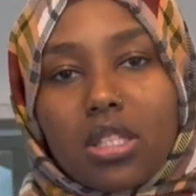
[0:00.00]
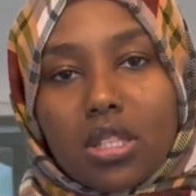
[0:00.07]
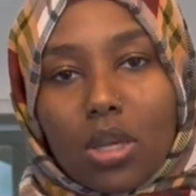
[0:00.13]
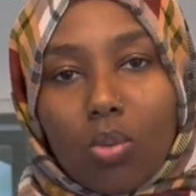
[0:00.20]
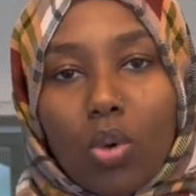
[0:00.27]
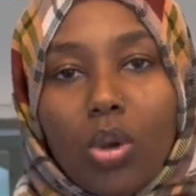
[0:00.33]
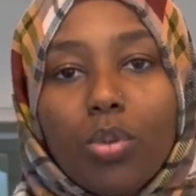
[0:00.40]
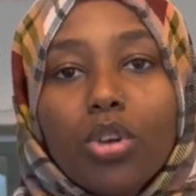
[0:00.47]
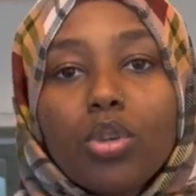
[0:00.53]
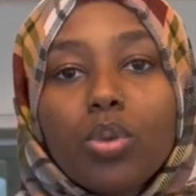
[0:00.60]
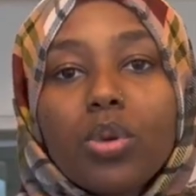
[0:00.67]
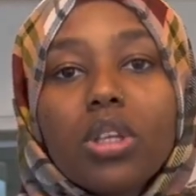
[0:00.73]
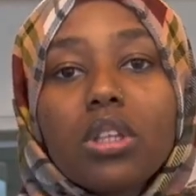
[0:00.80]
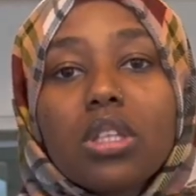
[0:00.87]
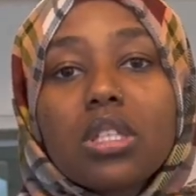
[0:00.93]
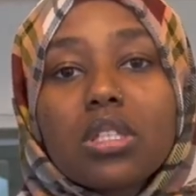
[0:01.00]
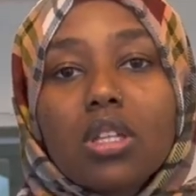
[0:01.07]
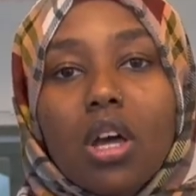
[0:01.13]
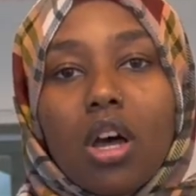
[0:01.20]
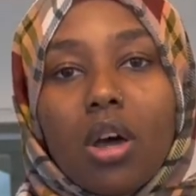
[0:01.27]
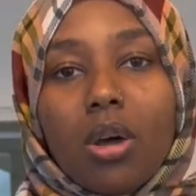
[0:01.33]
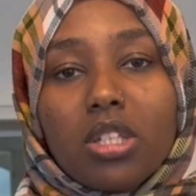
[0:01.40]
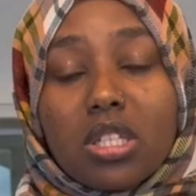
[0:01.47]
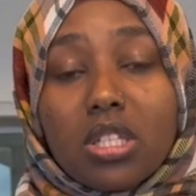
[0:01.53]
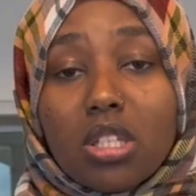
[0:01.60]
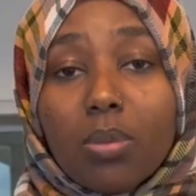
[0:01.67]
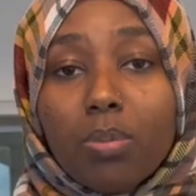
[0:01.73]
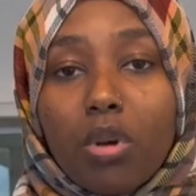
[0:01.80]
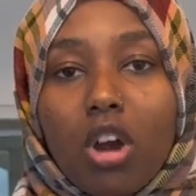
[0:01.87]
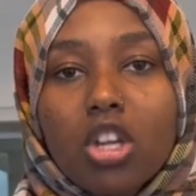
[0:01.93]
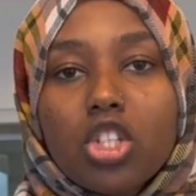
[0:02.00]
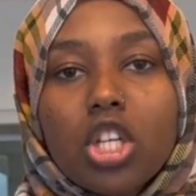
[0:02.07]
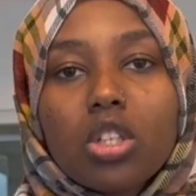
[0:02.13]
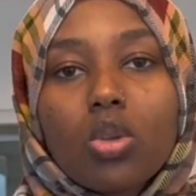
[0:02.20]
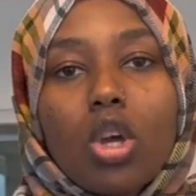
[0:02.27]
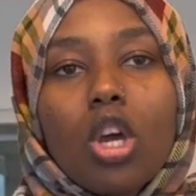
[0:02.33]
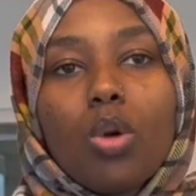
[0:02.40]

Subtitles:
And when we're doing this system project,